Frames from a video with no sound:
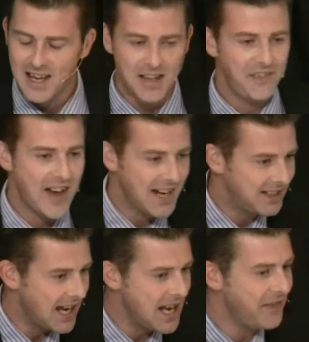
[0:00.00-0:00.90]
In
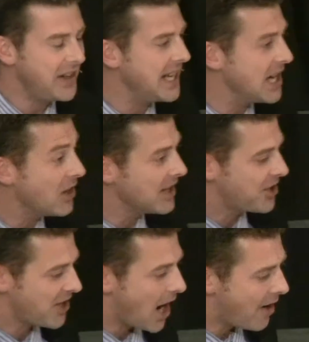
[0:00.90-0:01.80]
fact, David here in
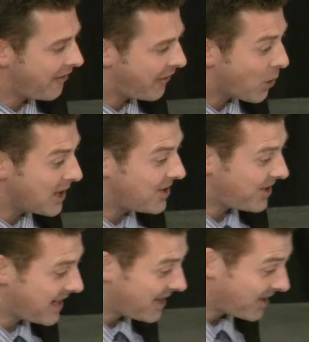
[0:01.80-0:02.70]
Psalm
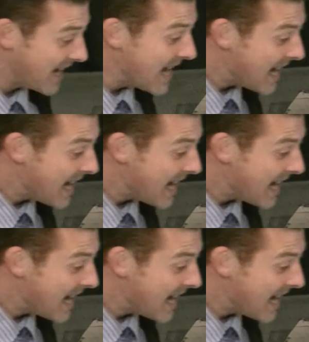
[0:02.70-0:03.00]
46,